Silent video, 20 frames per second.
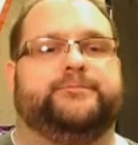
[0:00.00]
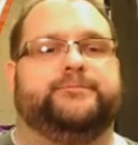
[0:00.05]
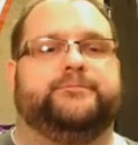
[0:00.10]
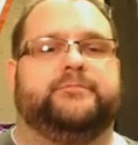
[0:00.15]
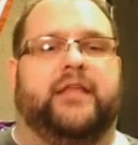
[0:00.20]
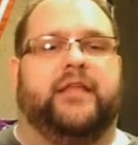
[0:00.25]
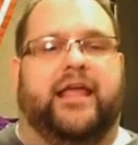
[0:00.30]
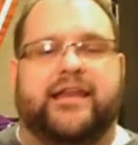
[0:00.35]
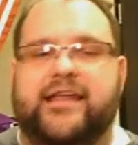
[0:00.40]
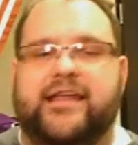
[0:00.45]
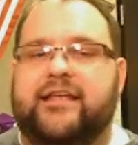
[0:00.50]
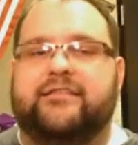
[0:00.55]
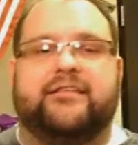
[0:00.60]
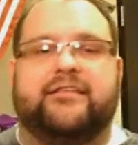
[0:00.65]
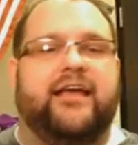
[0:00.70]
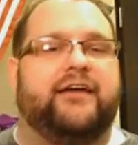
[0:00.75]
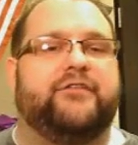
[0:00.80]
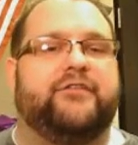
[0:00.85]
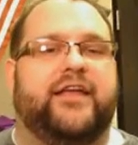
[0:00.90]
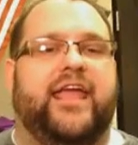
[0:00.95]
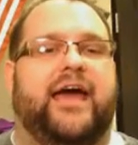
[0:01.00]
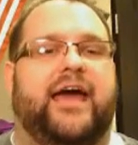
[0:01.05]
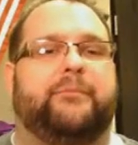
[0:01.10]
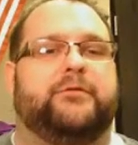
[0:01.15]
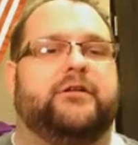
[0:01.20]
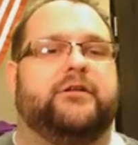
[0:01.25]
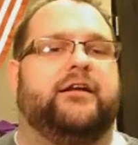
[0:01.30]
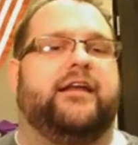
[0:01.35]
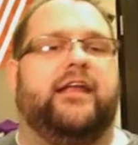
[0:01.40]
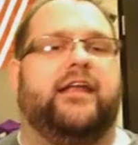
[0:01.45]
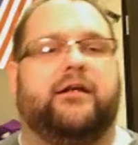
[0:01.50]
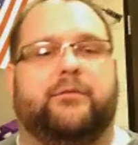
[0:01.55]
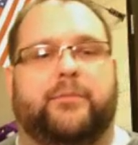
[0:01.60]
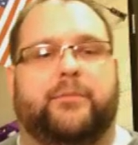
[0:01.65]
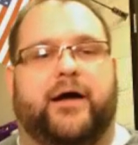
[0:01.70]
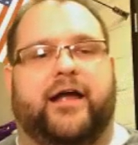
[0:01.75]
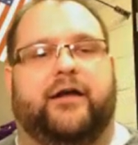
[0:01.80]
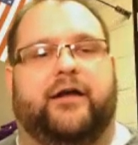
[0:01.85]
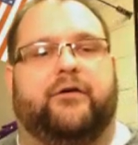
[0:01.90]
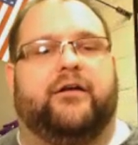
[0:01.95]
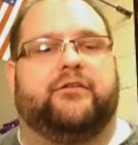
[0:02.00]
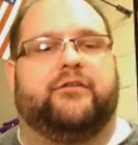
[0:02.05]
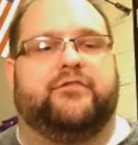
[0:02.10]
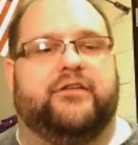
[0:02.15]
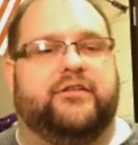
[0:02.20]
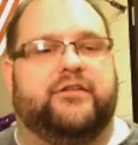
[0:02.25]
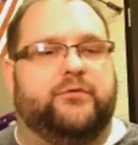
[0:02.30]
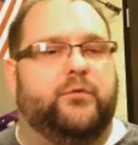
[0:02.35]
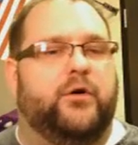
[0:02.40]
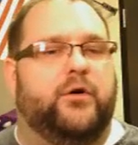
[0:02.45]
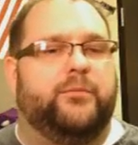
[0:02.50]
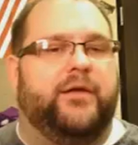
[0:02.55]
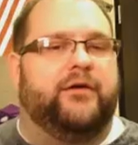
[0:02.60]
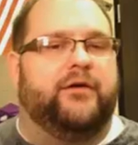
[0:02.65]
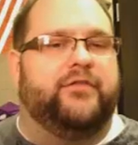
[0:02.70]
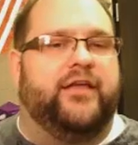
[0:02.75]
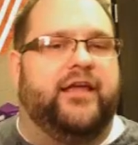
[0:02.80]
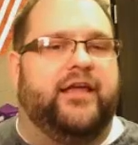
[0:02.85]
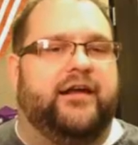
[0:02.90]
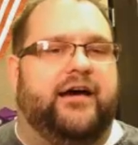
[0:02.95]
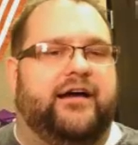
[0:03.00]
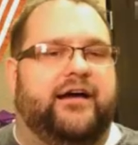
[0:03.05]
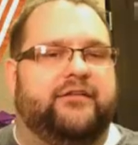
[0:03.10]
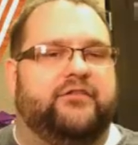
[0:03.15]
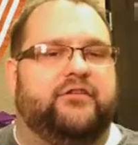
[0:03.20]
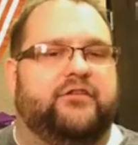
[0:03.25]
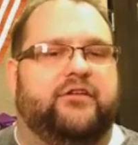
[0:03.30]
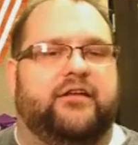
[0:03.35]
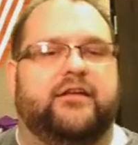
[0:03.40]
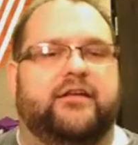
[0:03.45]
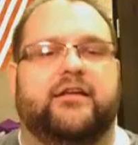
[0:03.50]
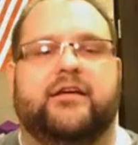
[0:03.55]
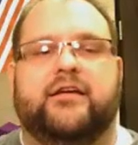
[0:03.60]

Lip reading: It needs to have a capillary nearby or else it won't be able to get oxygen.